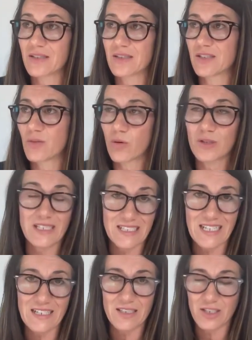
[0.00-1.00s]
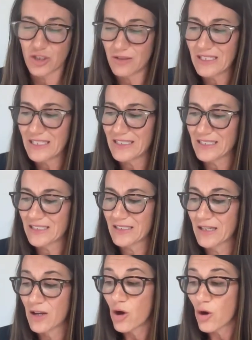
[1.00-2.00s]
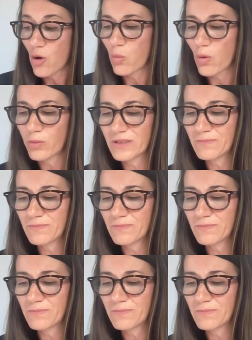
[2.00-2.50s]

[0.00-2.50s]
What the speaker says: to what extent do you need it, and what